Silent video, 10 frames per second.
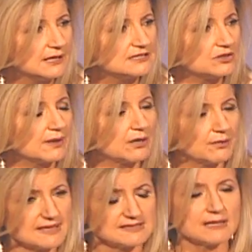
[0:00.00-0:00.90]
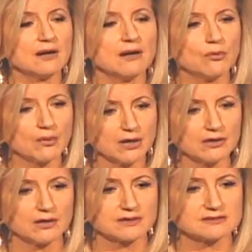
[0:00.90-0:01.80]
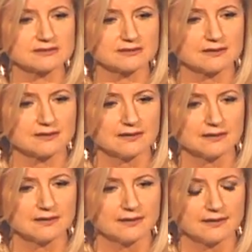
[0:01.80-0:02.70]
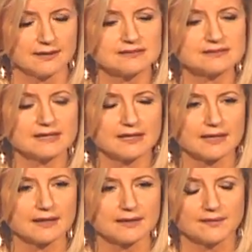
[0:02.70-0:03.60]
So increasing our awareness is key.